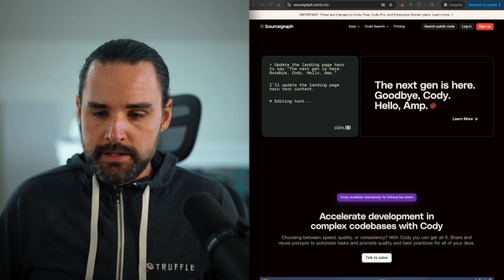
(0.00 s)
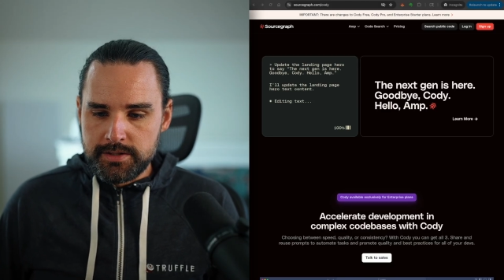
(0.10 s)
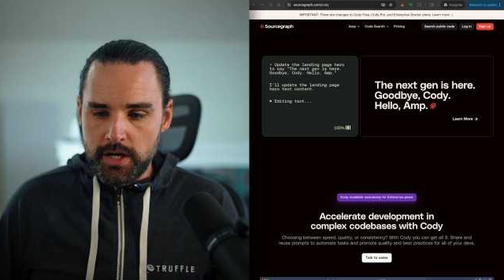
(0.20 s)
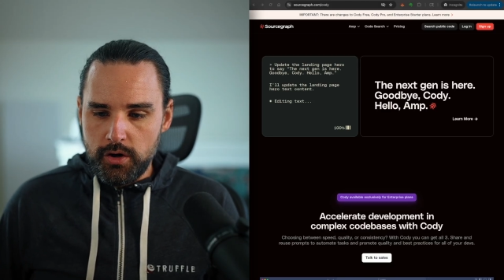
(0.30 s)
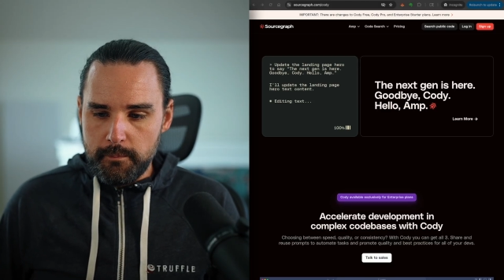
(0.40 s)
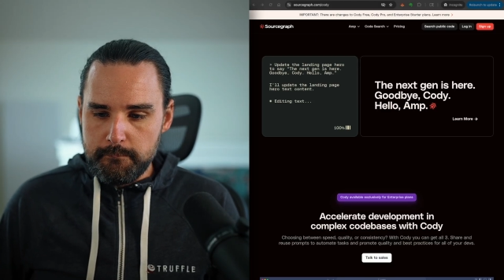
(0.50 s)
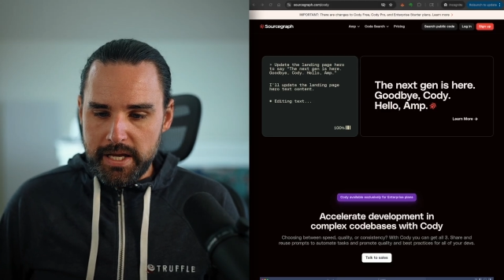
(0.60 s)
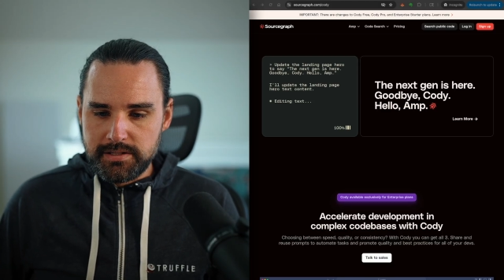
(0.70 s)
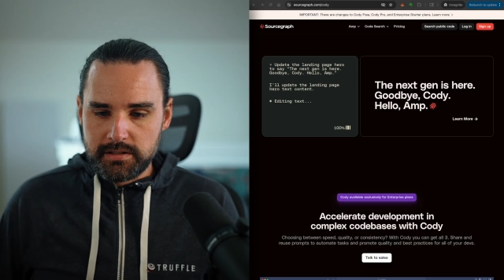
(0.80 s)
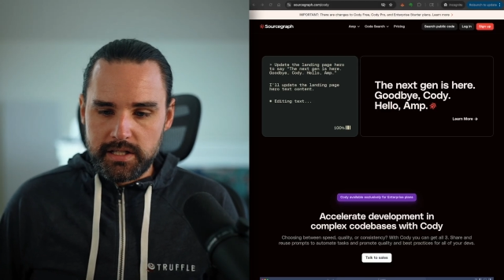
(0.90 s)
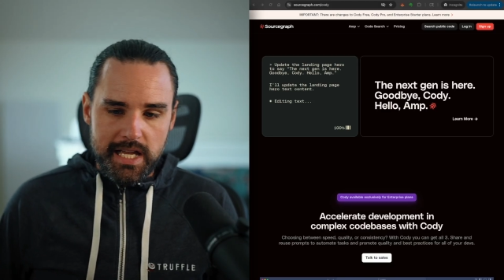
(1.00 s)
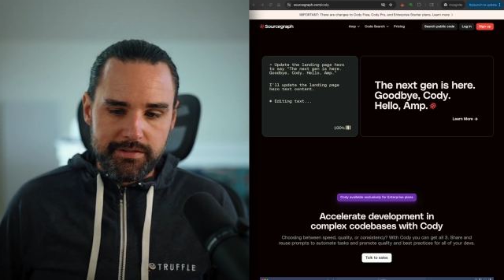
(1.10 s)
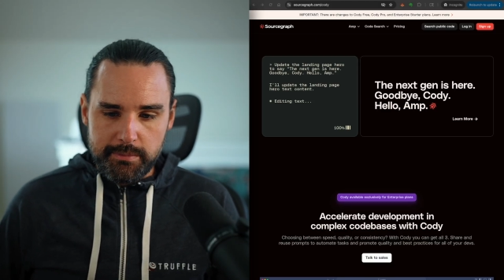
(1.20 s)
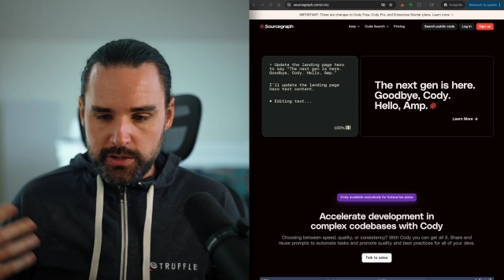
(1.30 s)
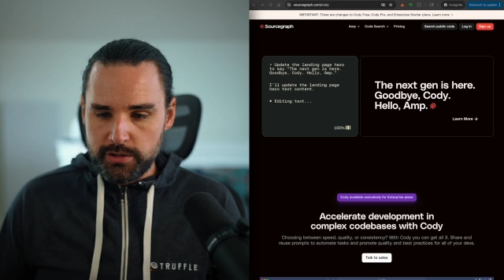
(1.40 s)
So basically,
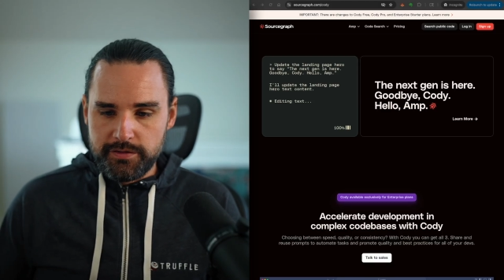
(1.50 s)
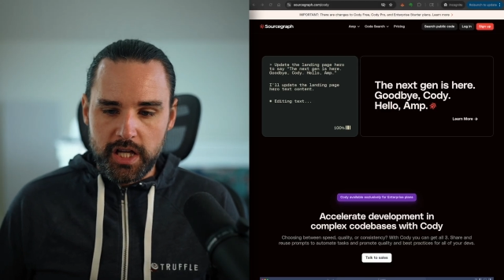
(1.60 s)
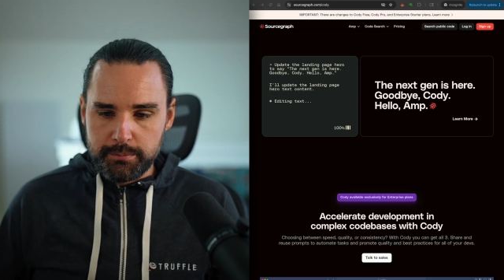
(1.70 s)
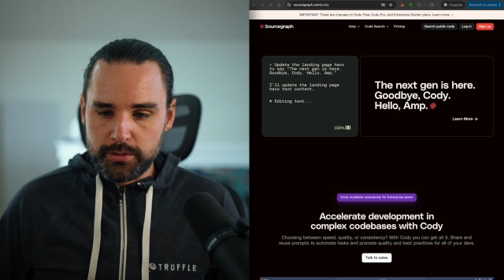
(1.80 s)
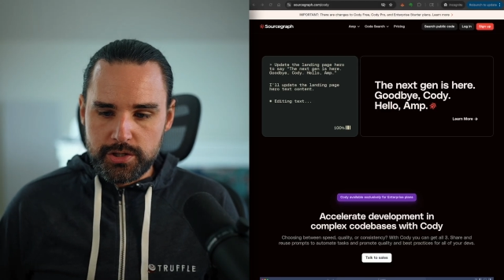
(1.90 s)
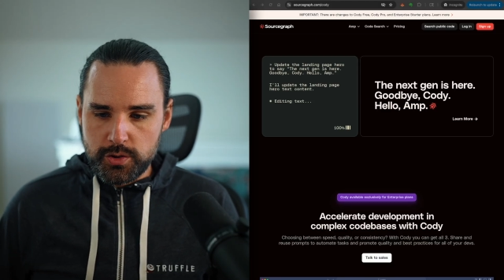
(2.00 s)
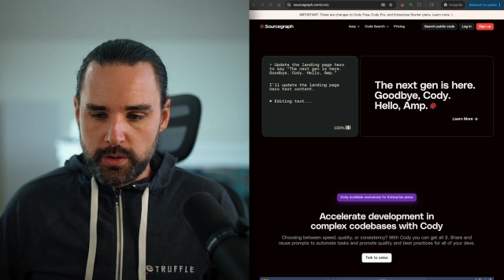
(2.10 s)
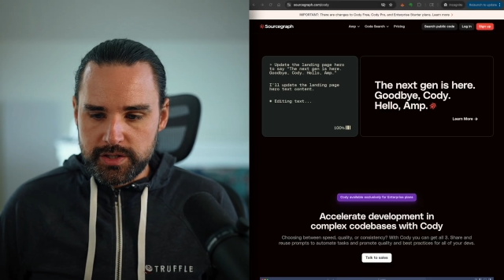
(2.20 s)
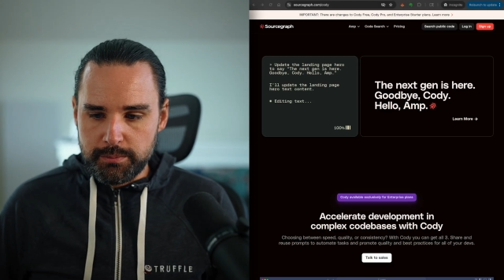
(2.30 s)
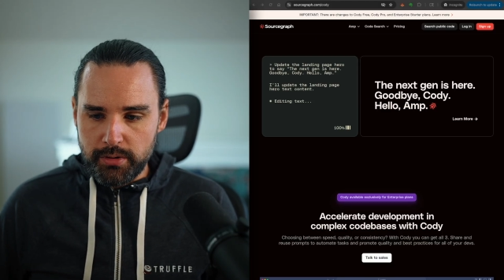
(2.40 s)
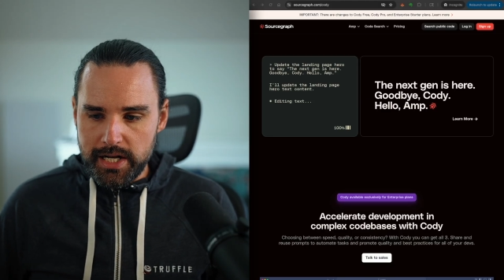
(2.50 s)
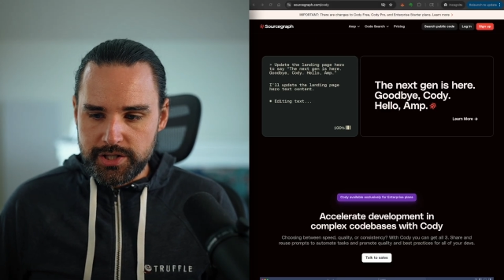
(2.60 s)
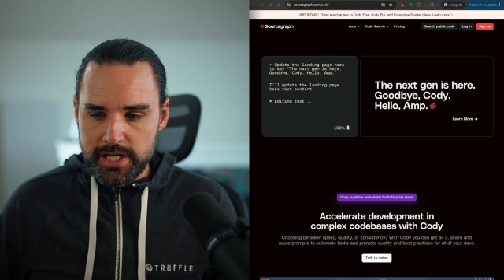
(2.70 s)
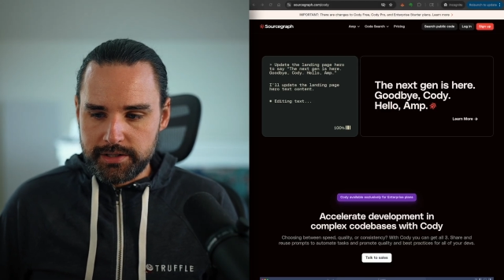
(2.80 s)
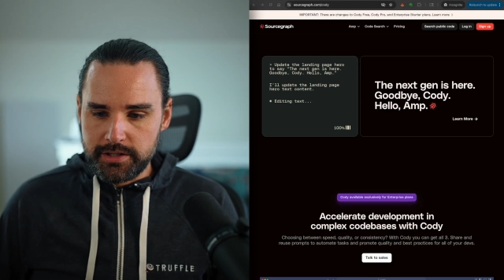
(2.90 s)
every new developer joins the
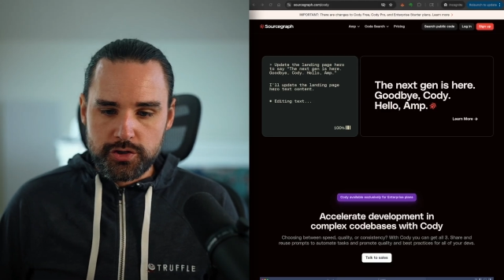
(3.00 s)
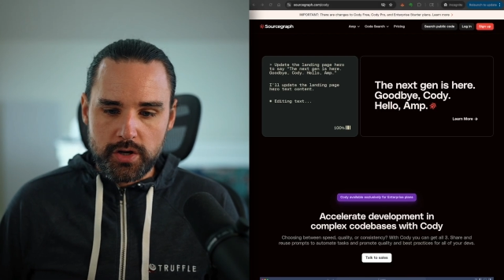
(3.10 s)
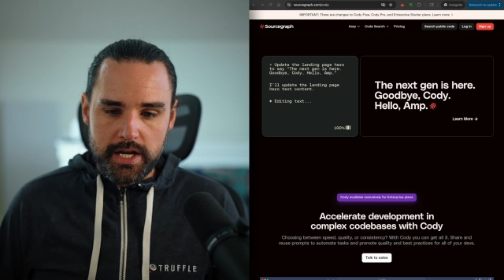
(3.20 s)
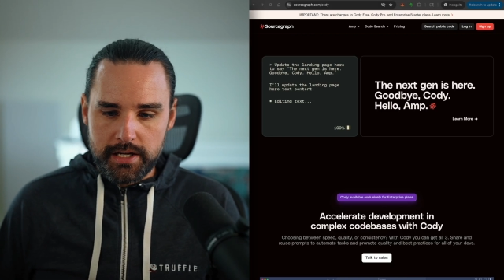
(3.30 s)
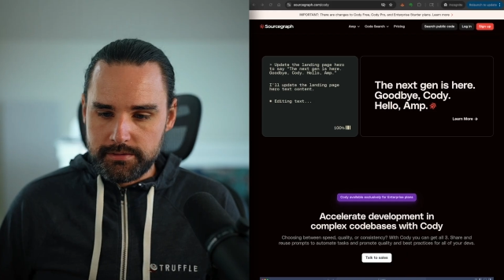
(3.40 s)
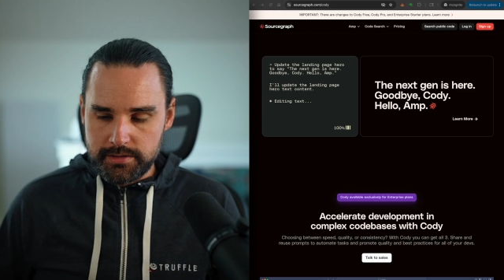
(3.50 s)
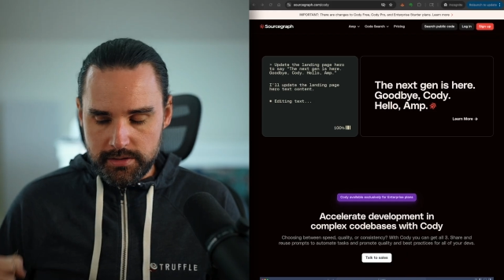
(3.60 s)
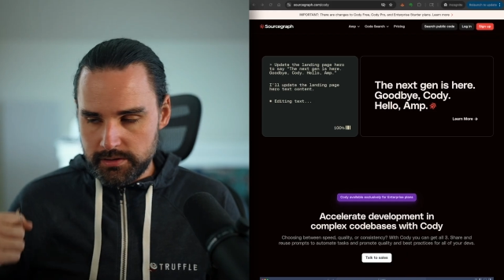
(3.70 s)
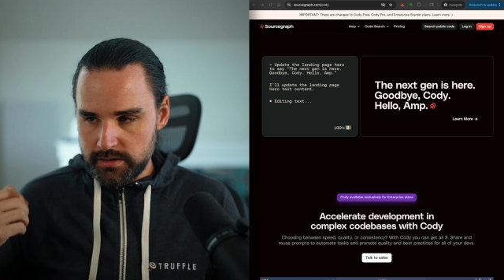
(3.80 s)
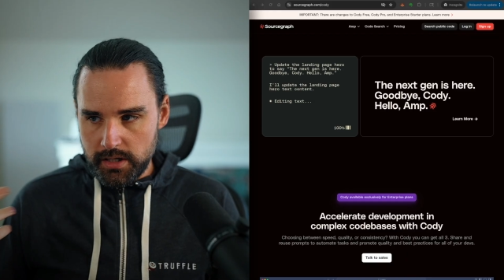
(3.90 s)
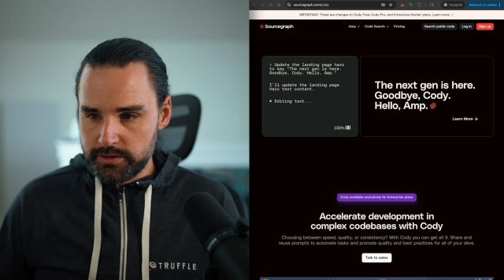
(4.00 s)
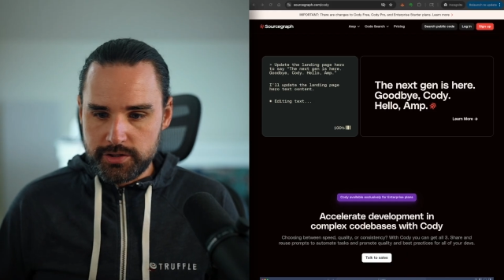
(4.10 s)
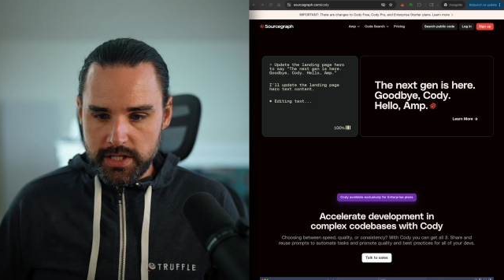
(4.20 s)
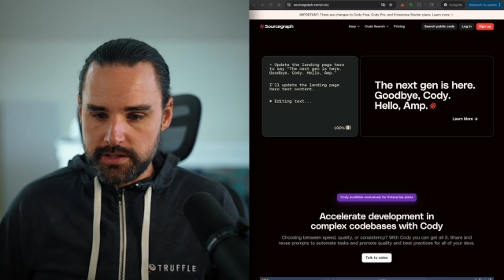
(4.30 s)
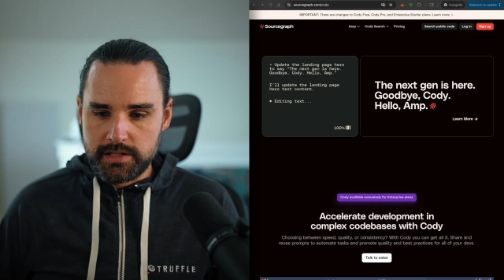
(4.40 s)
project, they're trying to
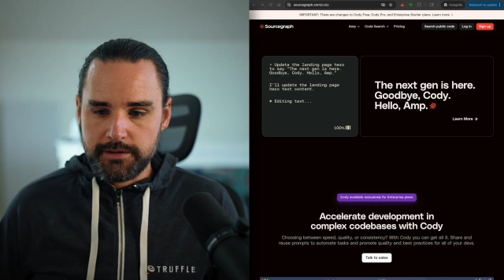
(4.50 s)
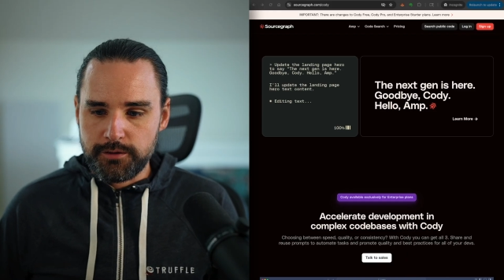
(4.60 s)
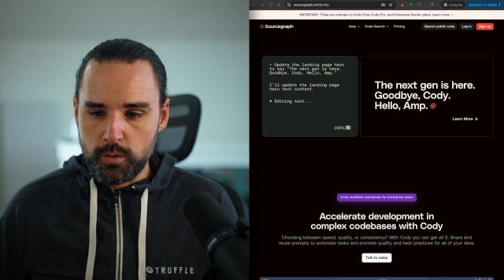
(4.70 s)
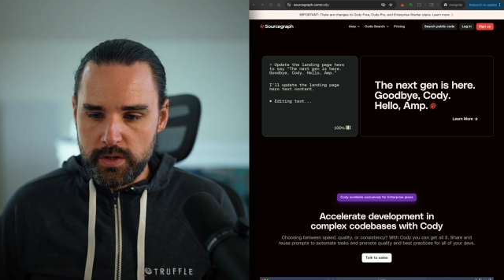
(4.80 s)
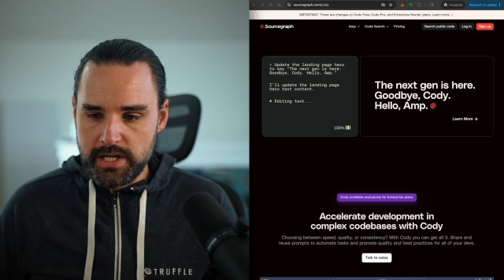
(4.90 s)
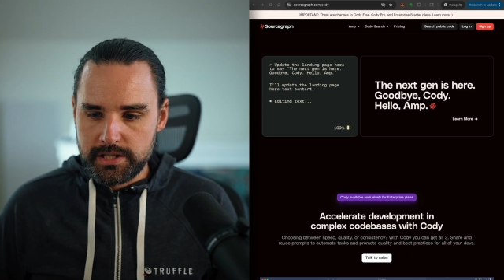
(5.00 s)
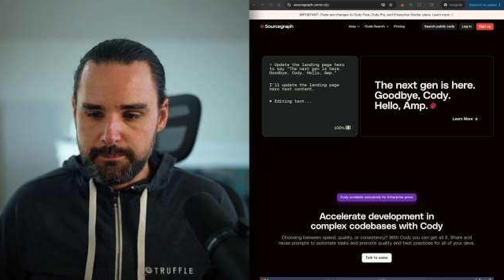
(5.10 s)
understand this thing for weeks,